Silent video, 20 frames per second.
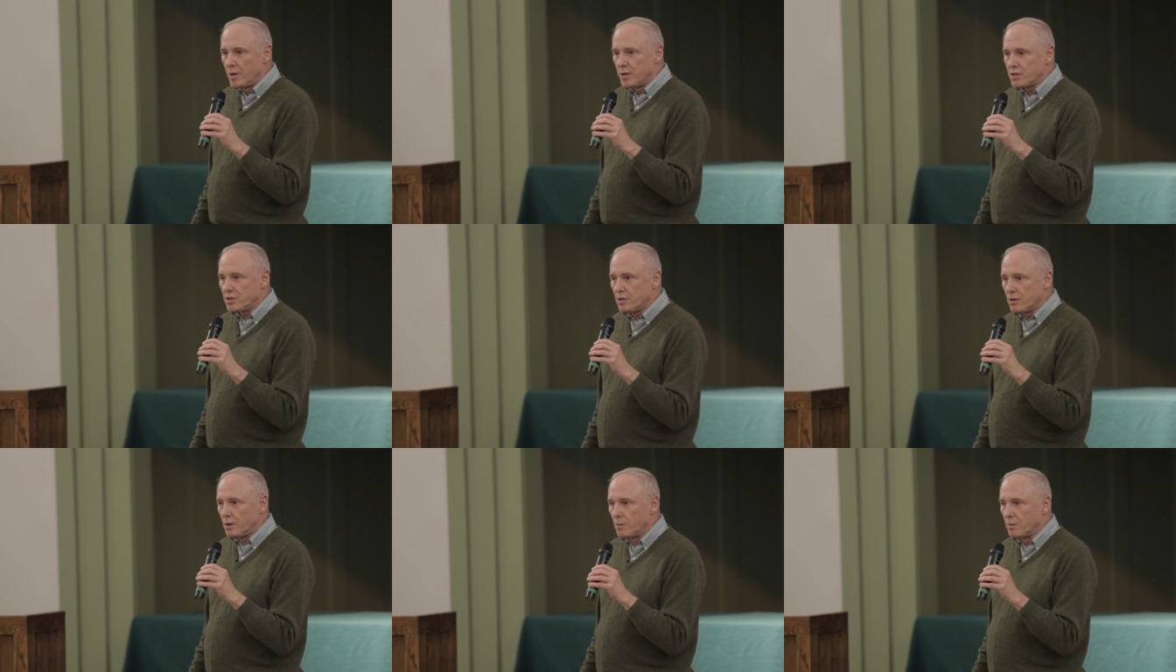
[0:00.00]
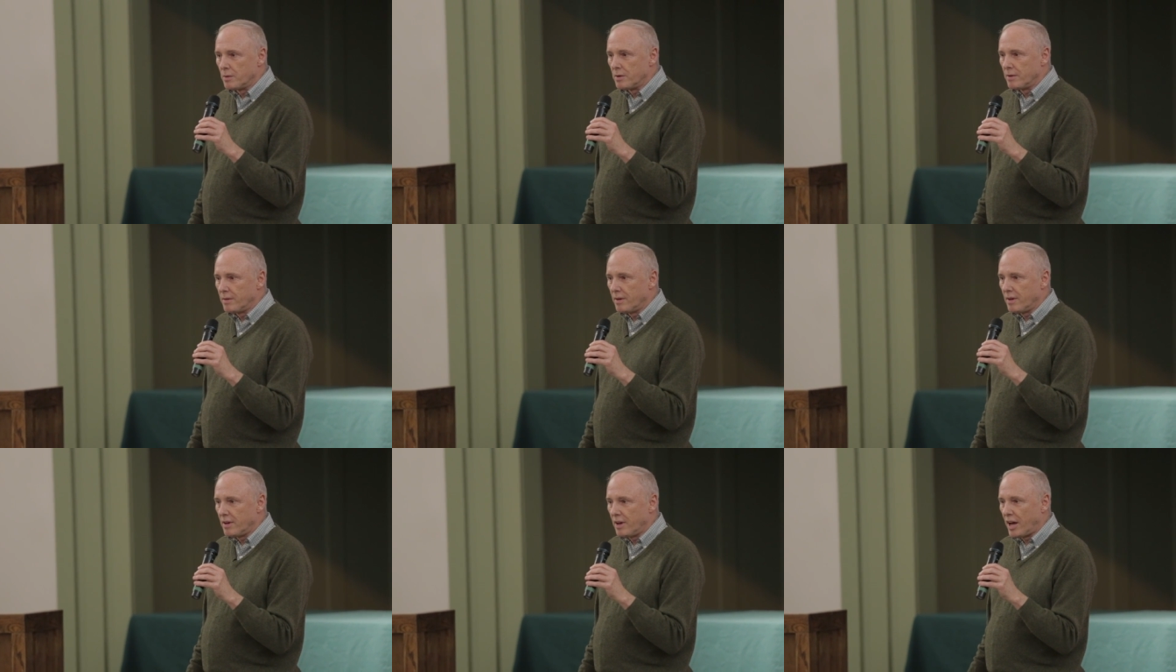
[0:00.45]
So
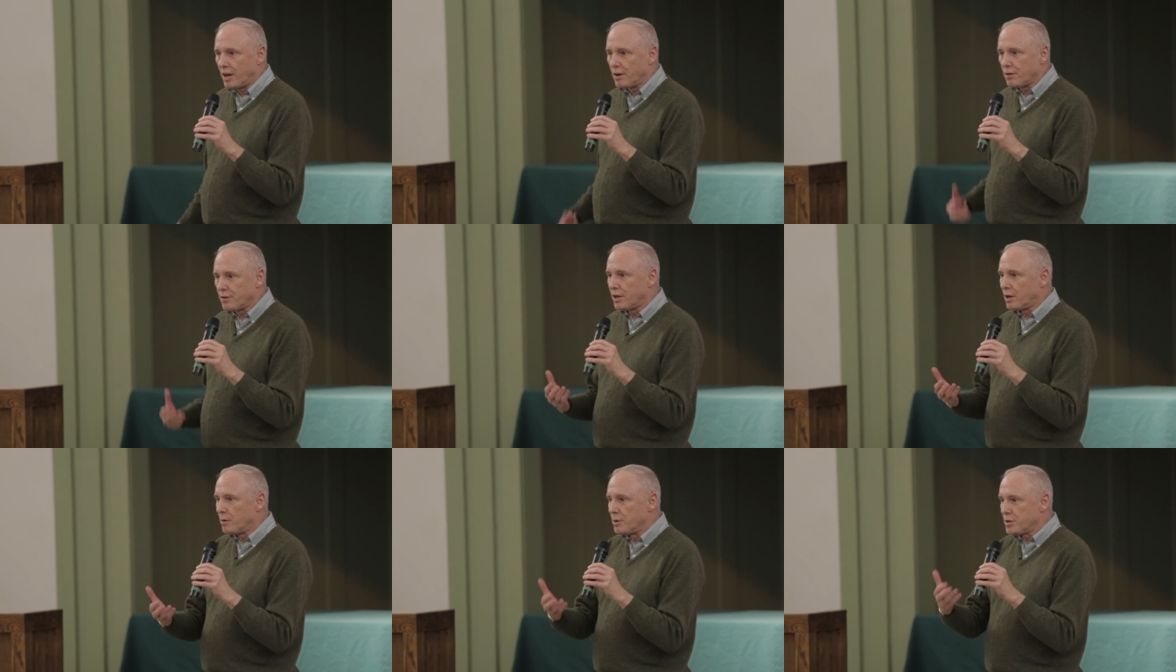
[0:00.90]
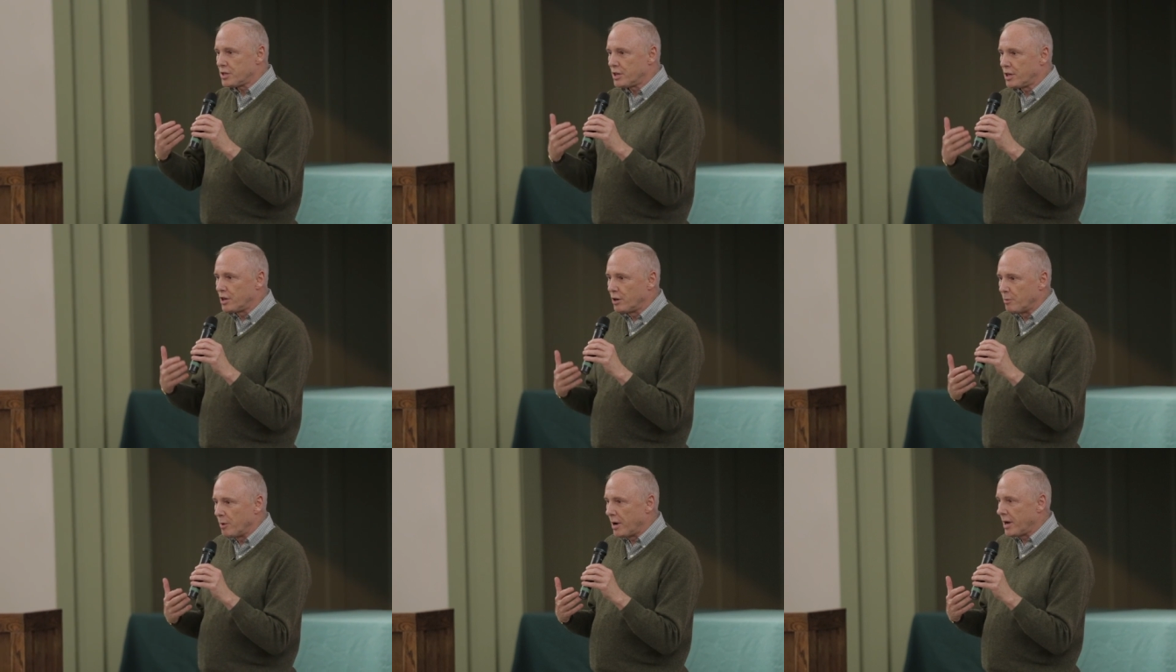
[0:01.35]
I don't think we
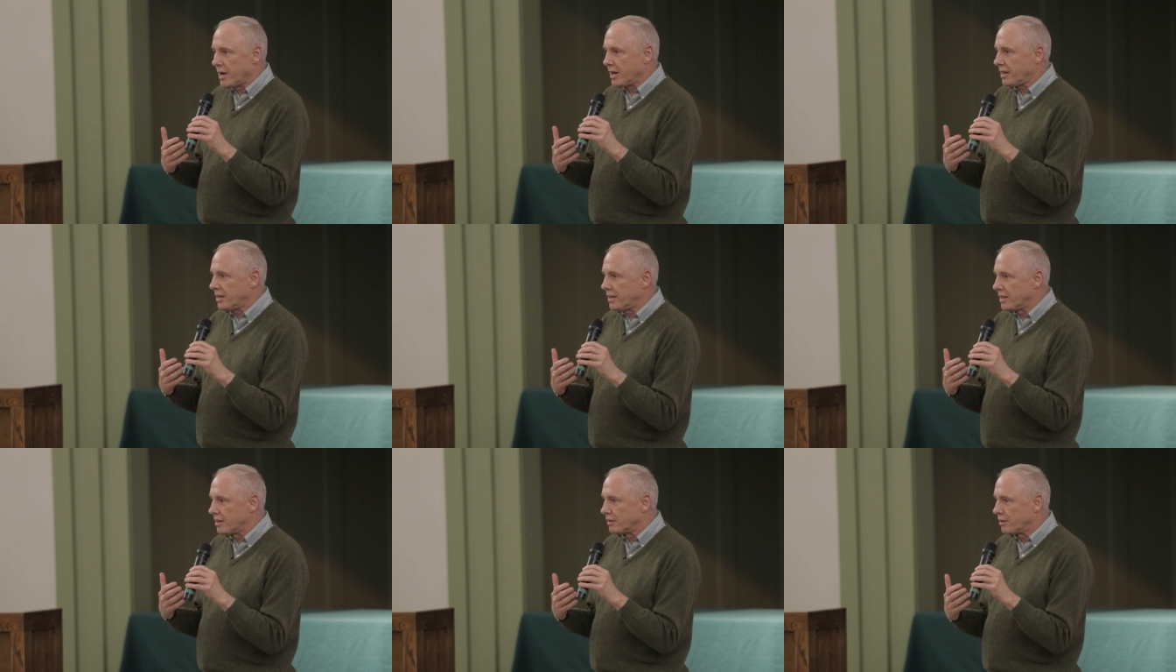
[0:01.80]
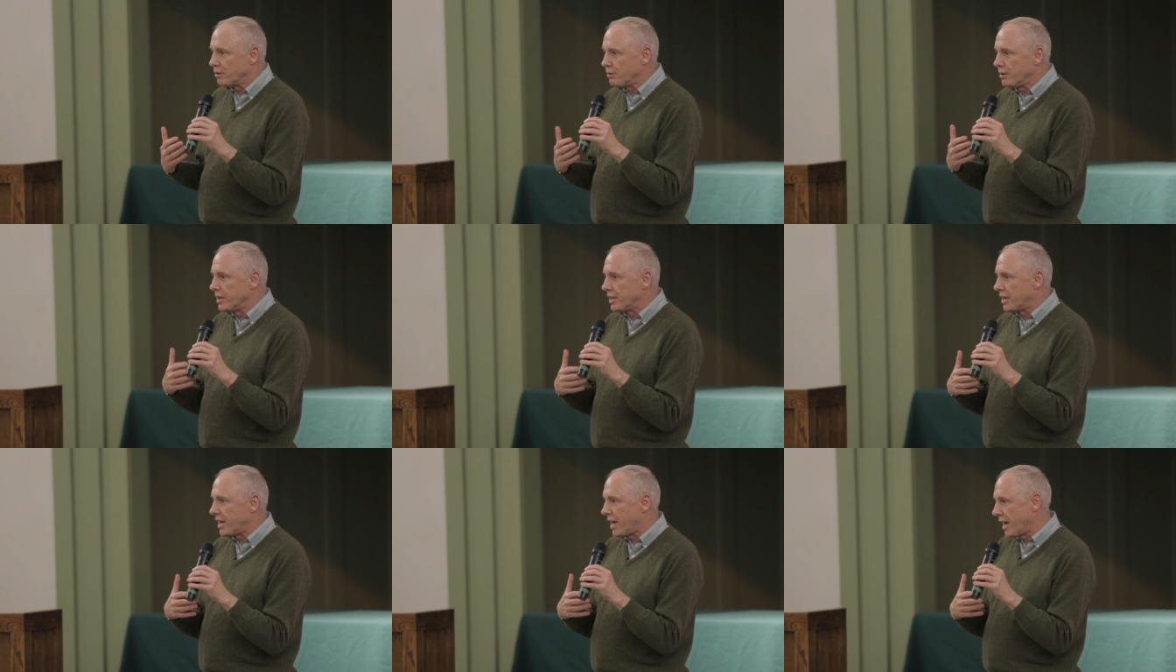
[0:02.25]
should go back and
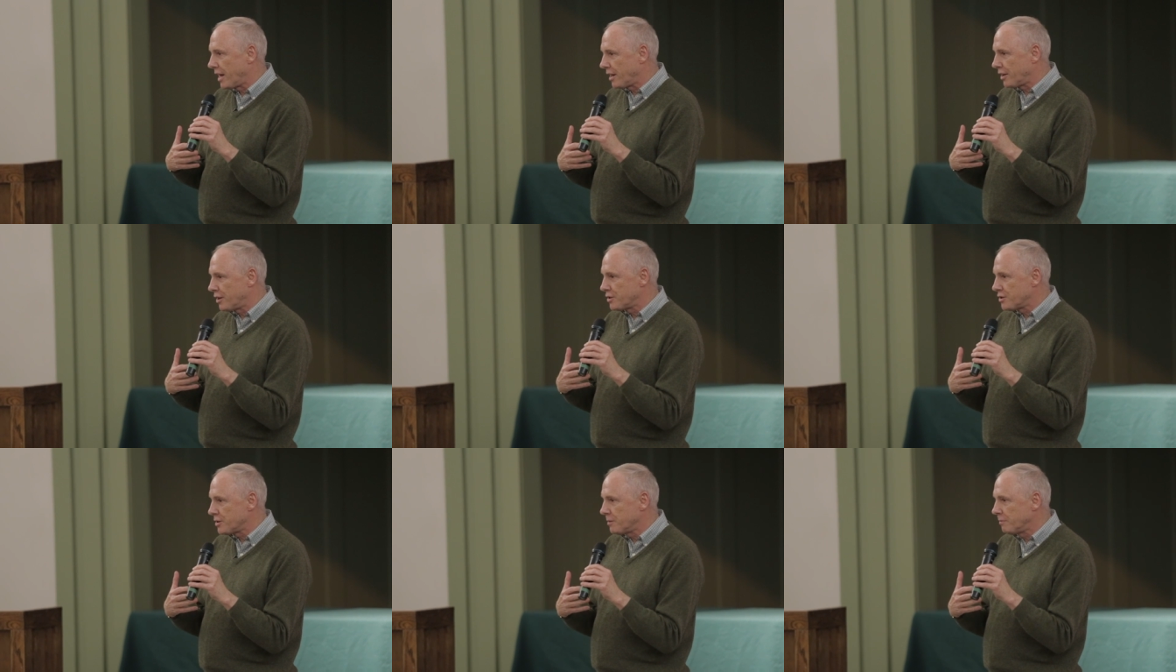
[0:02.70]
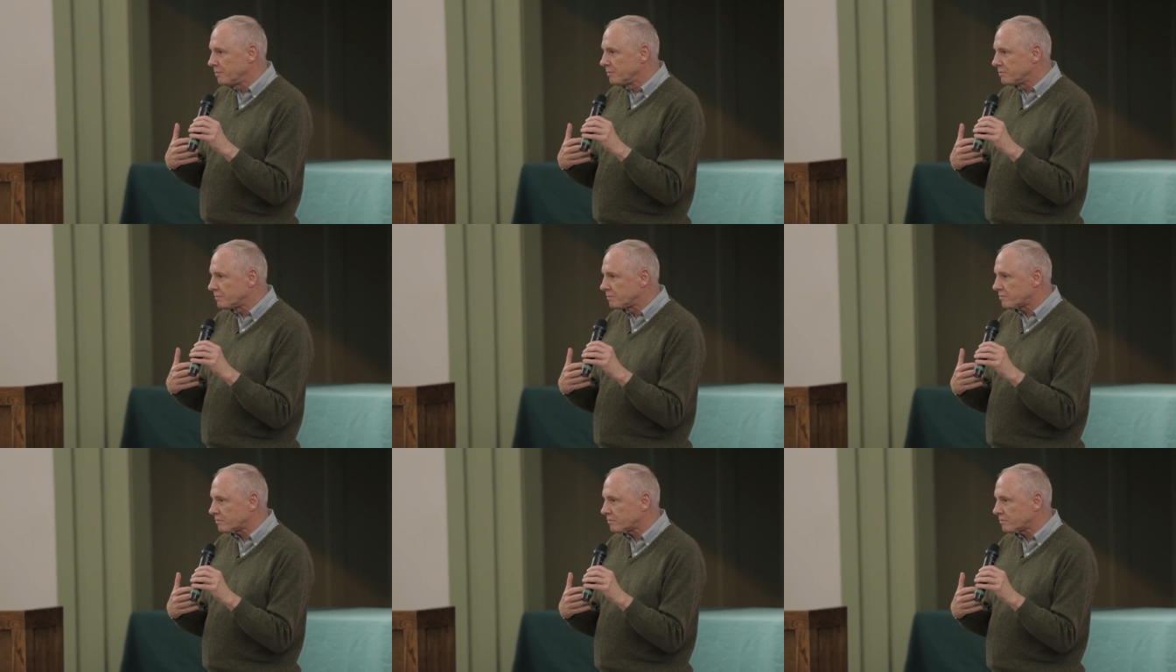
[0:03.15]
create a catechism.